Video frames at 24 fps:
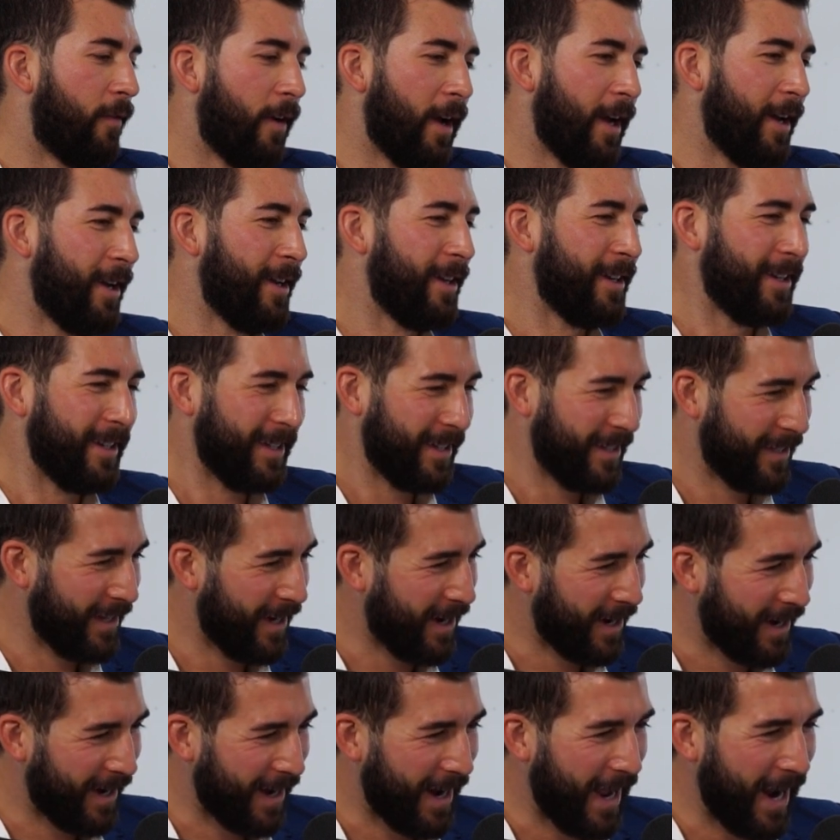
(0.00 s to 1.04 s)
I
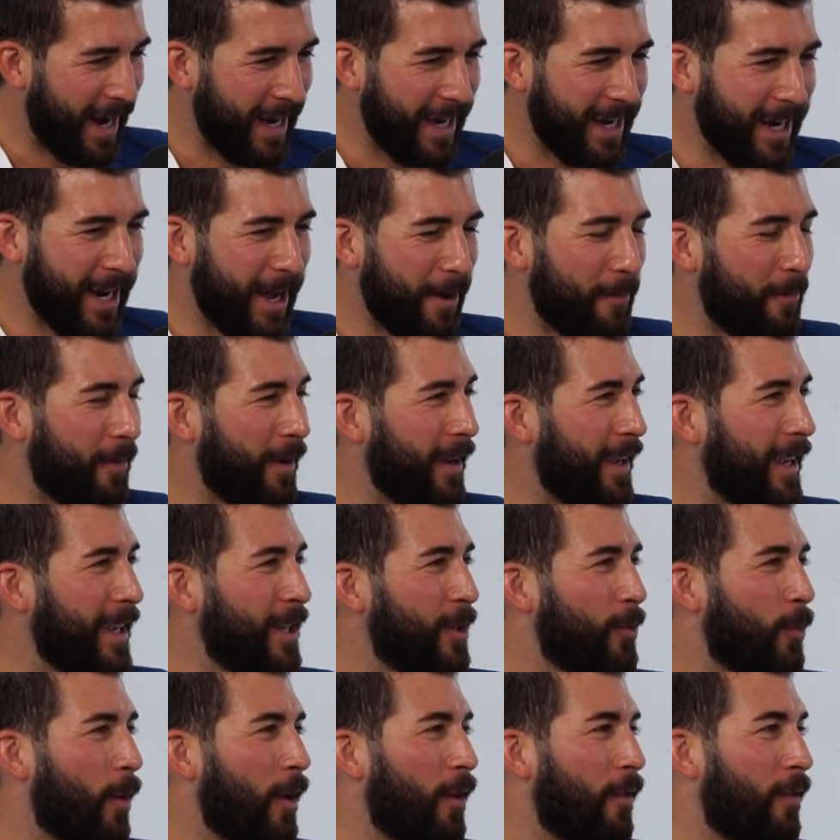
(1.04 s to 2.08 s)
start lining up
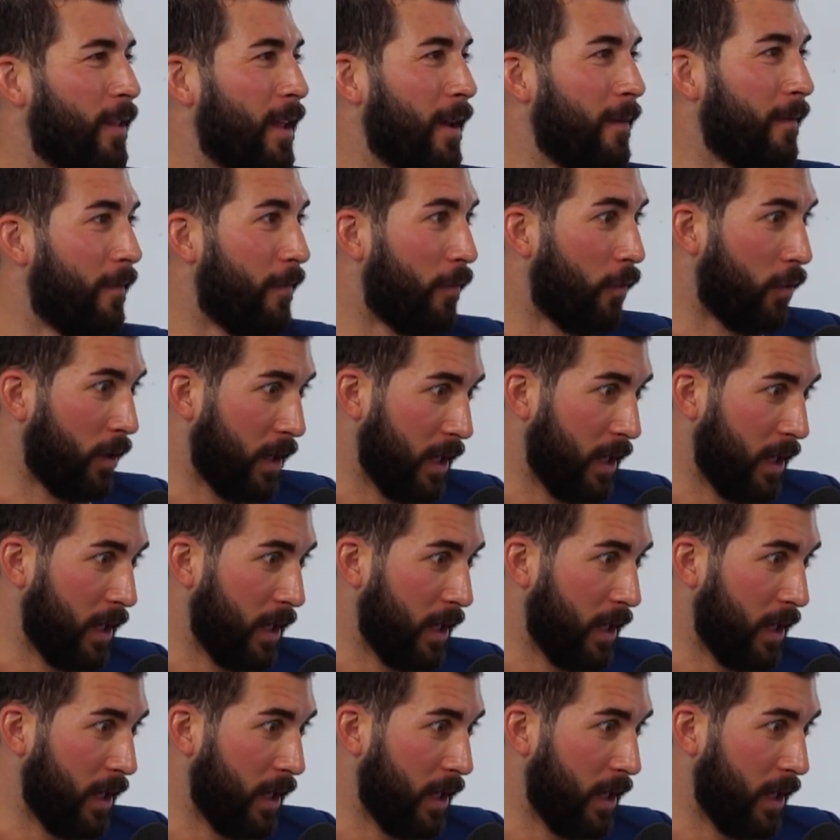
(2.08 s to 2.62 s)
each one of them for